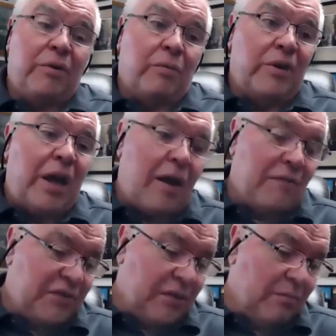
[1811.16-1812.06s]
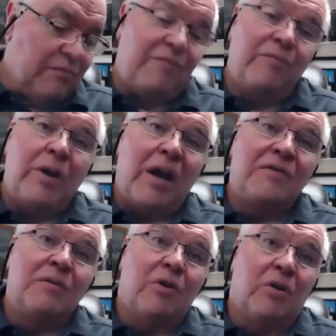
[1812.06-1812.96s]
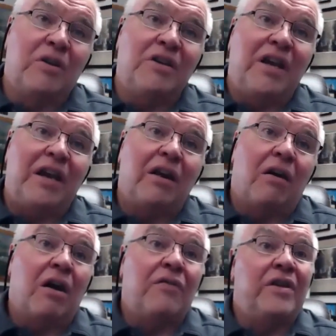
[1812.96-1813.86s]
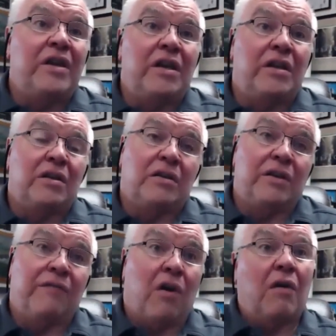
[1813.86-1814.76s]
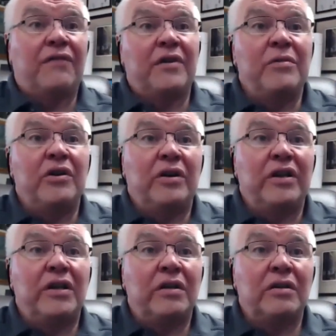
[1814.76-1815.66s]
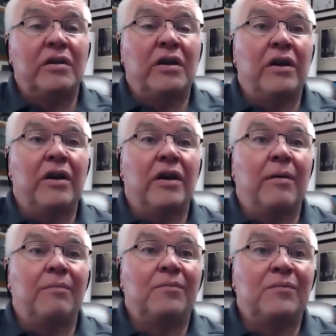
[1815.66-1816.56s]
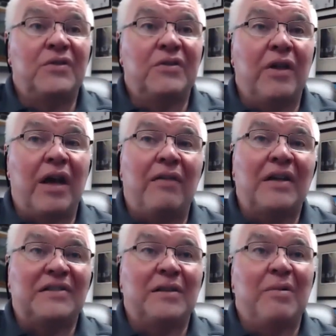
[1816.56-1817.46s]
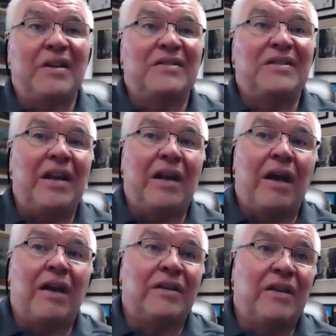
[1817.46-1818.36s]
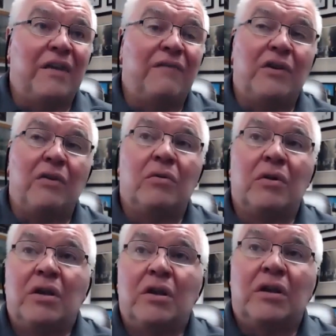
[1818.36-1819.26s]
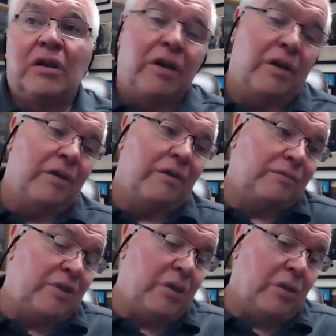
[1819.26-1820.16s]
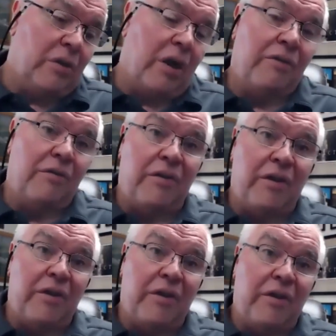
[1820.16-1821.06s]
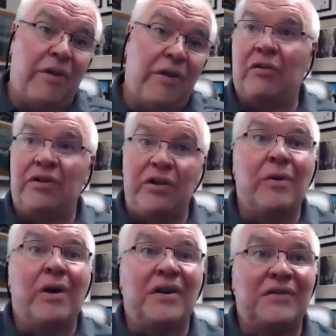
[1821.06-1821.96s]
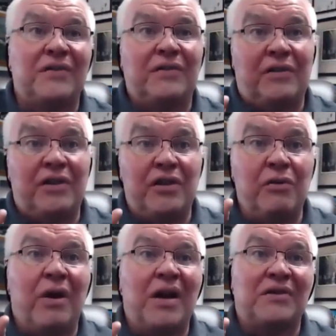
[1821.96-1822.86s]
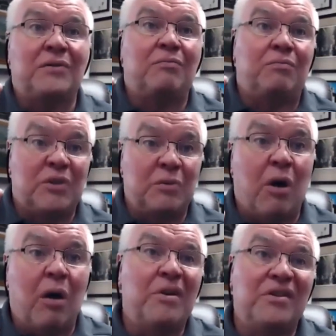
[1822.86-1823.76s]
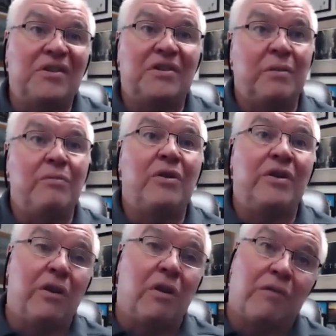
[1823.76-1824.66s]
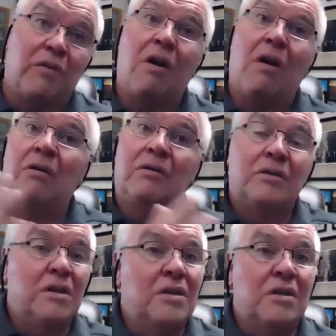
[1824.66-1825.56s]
we have some early data on the Evolve community. So that's the best data I could give you. Other than the U.S. small business community overall,